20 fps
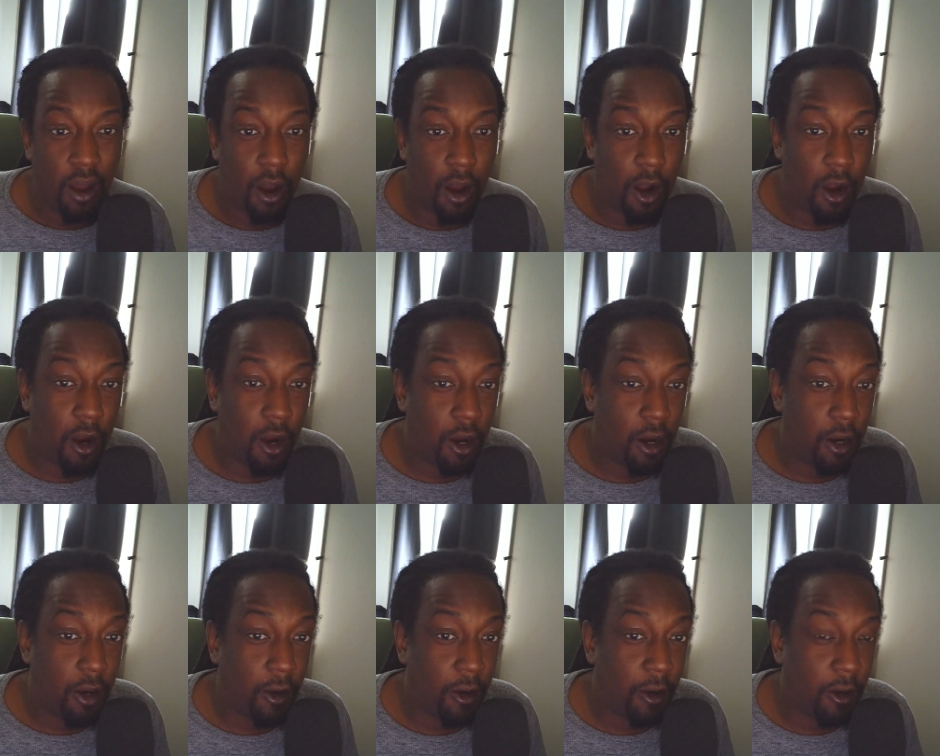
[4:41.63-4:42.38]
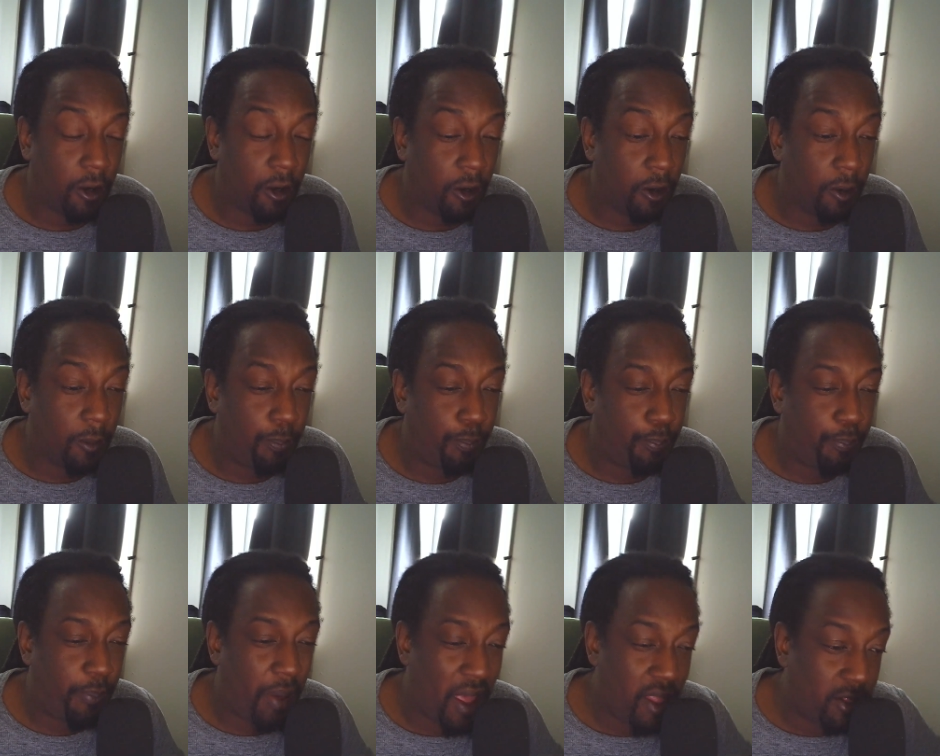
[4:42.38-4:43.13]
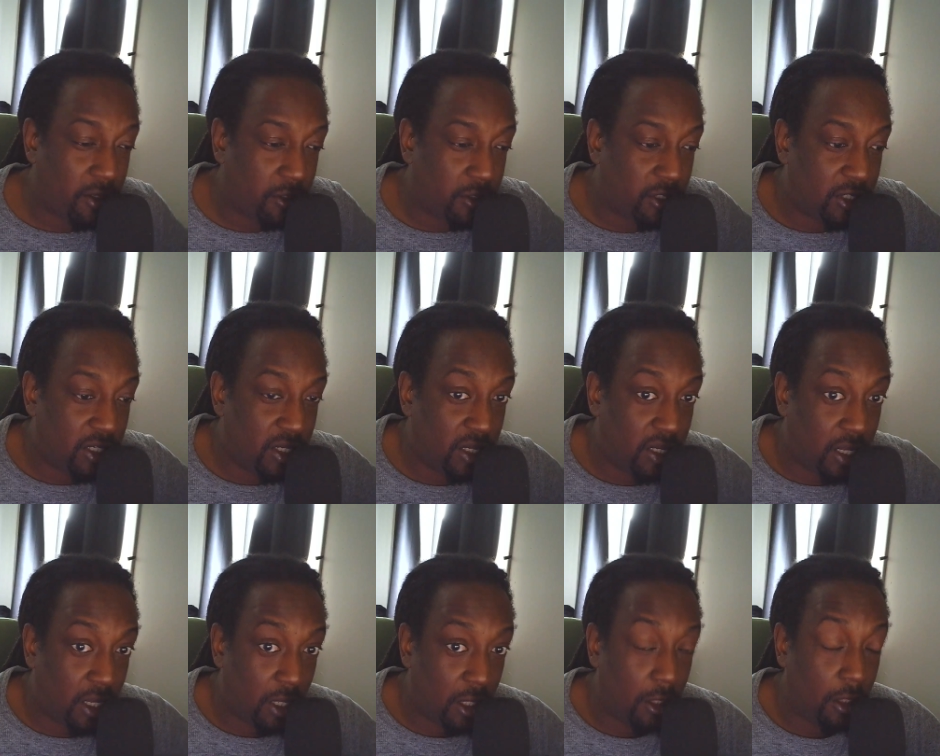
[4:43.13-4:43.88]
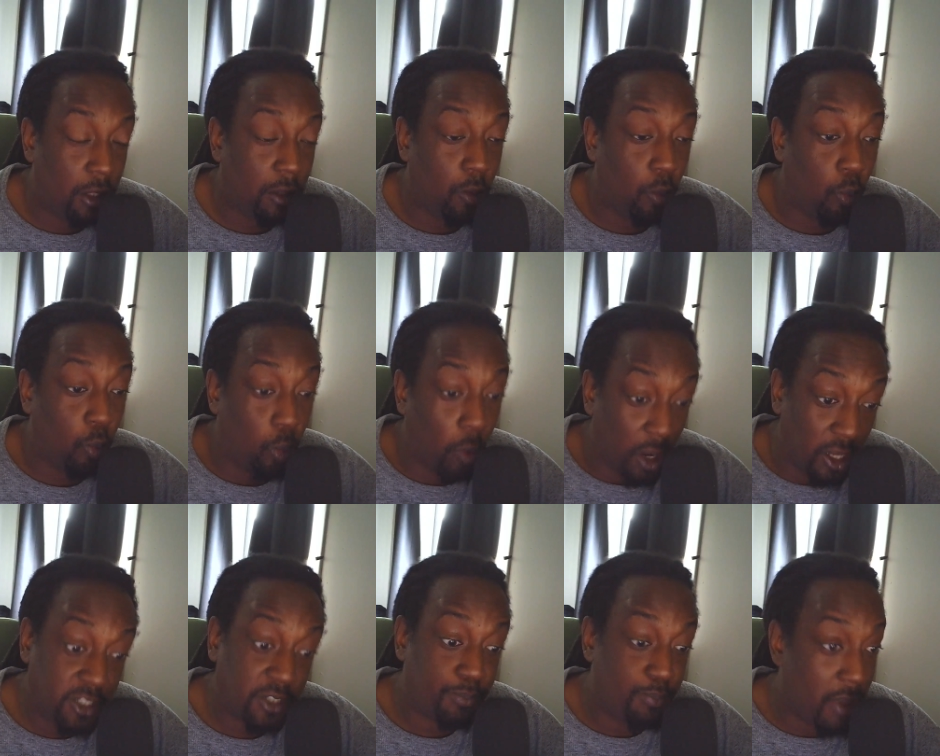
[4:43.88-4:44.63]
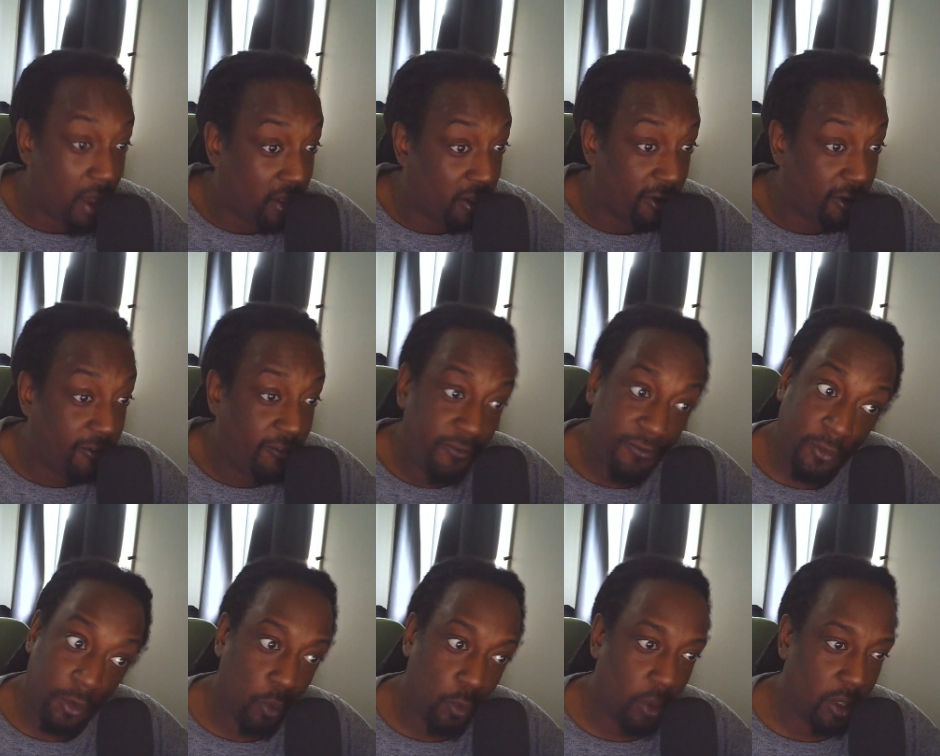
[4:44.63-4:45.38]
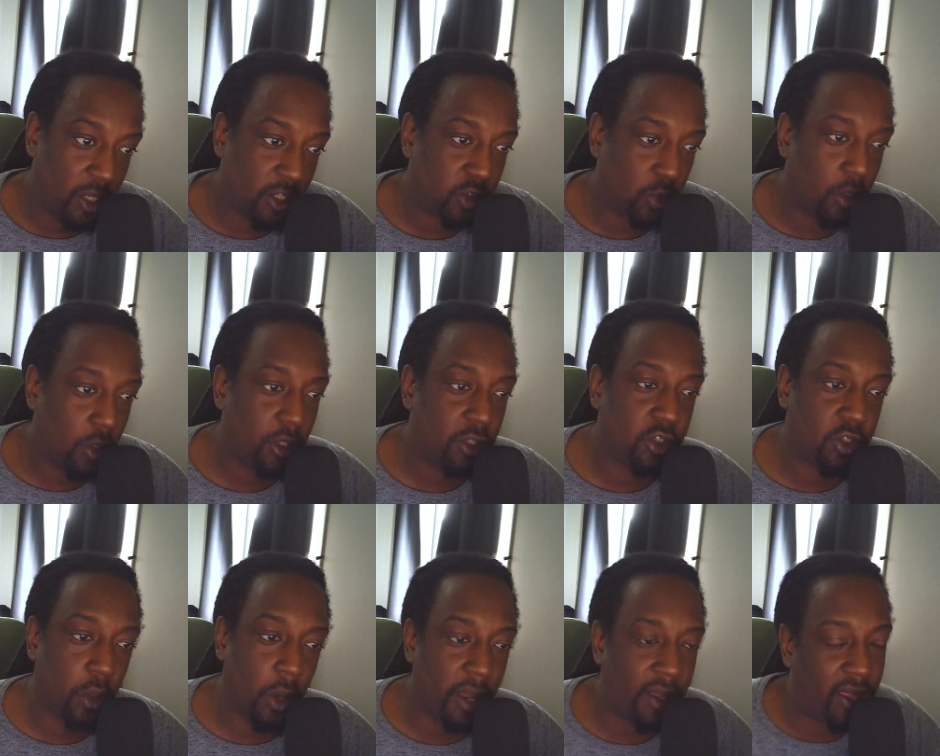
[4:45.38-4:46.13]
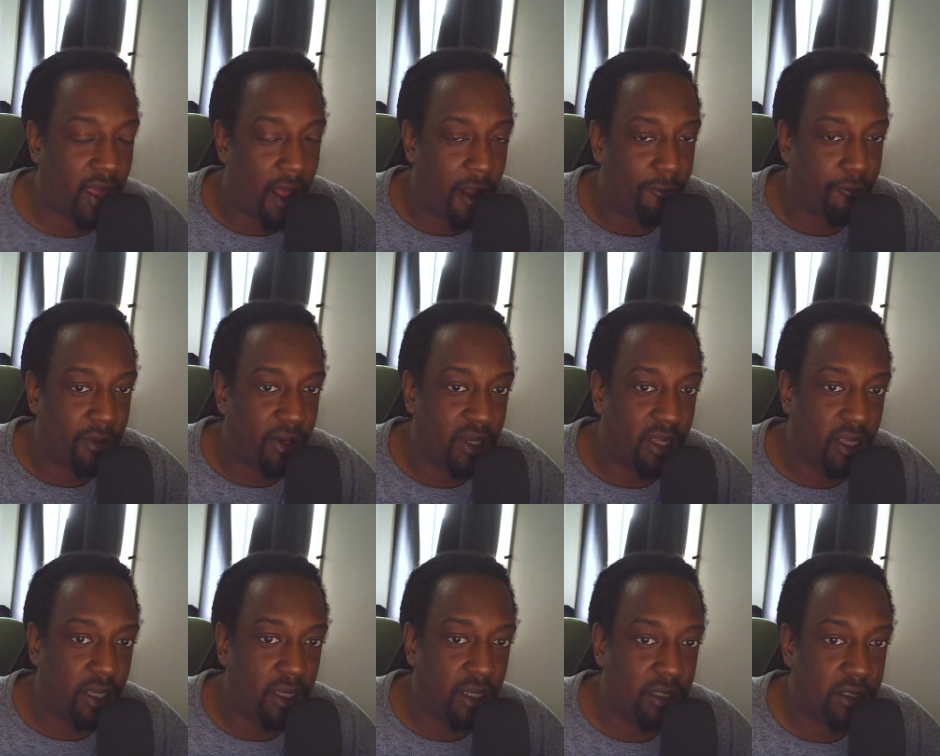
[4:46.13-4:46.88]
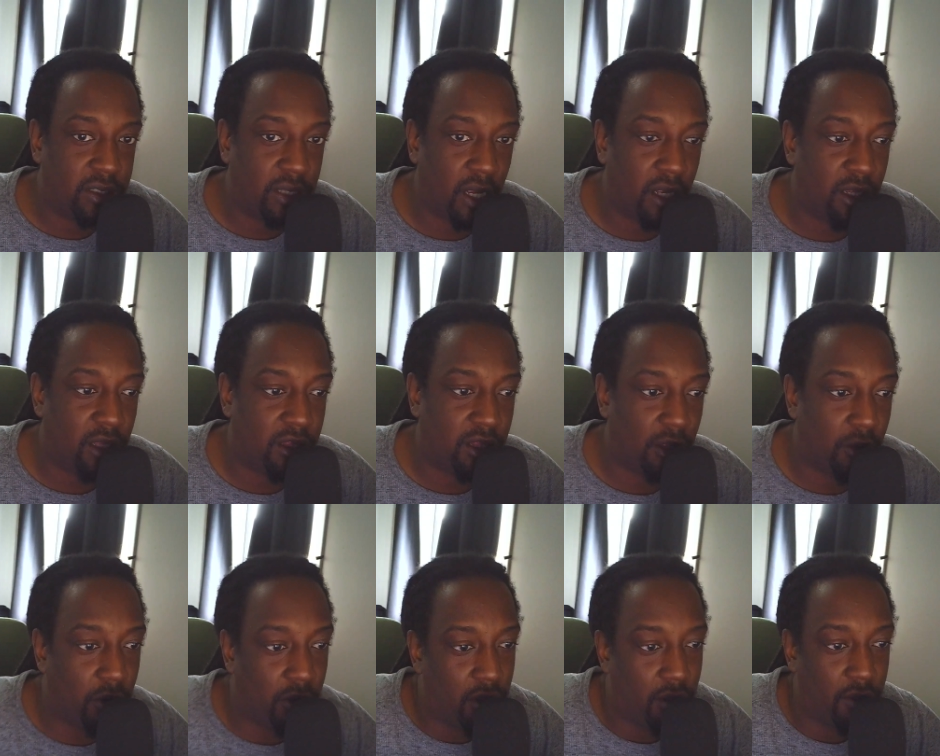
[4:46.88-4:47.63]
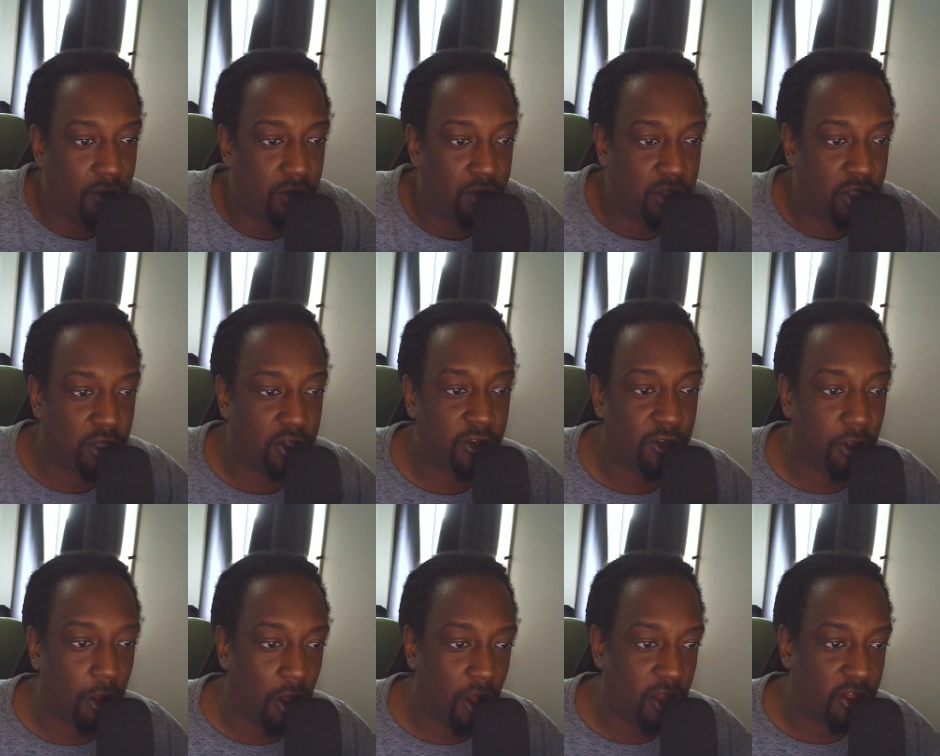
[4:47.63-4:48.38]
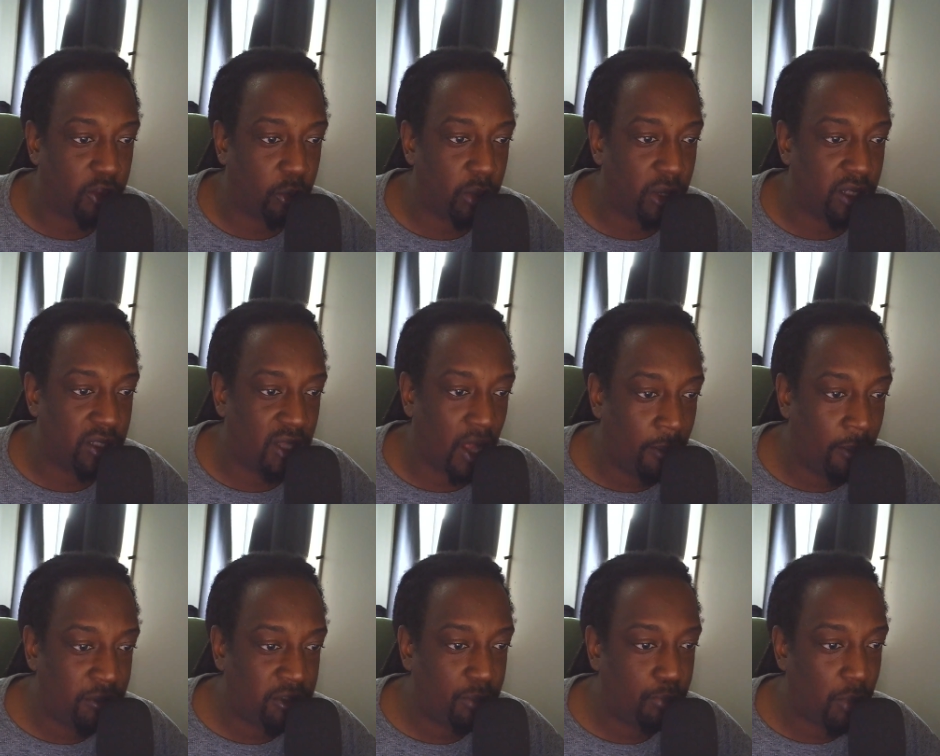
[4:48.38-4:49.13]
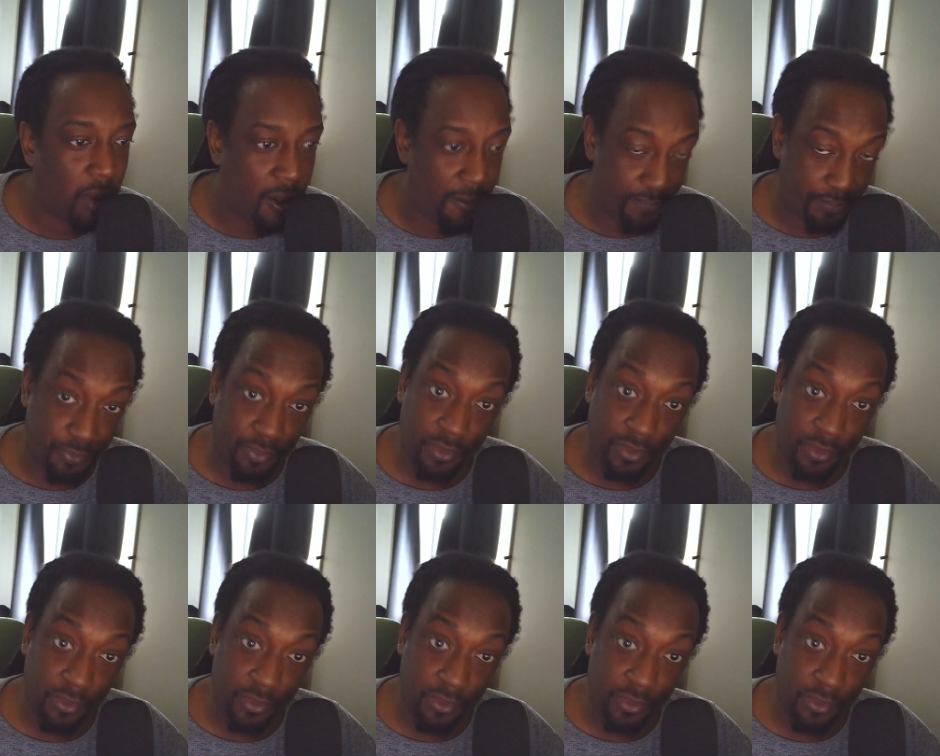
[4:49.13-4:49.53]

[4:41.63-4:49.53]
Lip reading: Our penalty kill was better for what it's worth, so I can't really say anything. It was just 3 attempts, but